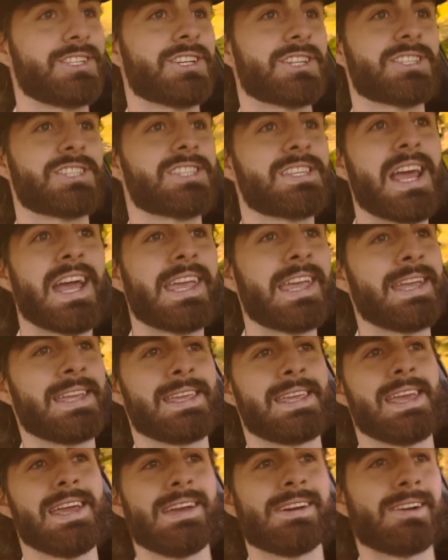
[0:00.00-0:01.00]
just
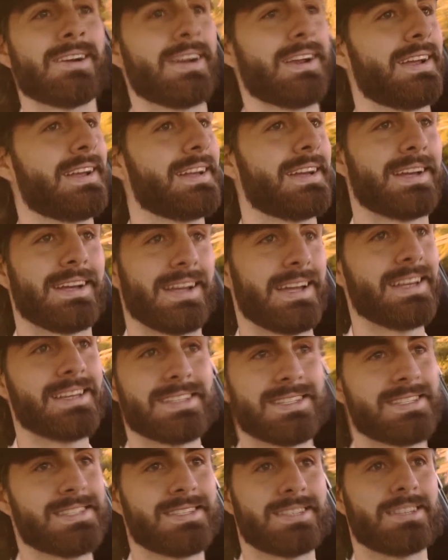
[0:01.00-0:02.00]
second gear
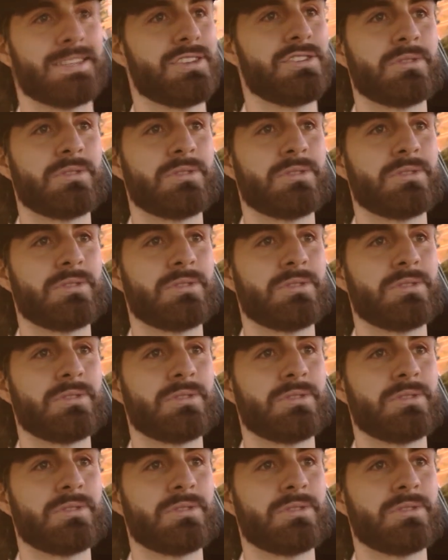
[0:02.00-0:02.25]
is, you